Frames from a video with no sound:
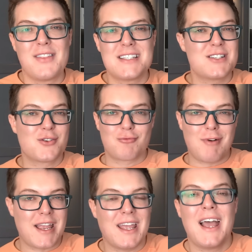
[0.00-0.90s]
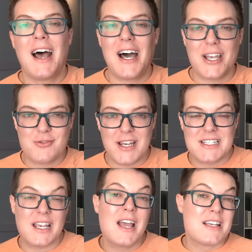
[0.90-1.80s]
This is great,
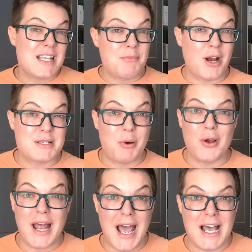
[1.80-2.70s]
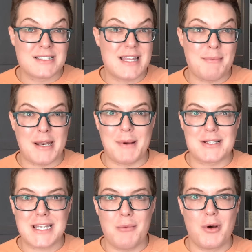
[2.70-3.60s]
hydrating, same price point as that Mad
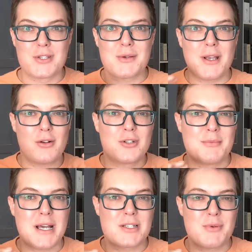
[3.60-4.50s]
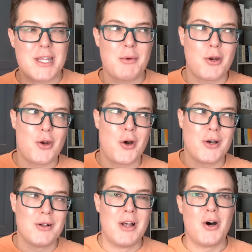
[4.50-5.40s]
About Skin one, so it'll come down to whether you want an
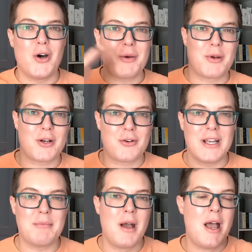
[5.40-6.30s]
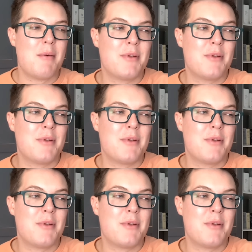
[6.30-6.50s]
oil or you want a cream,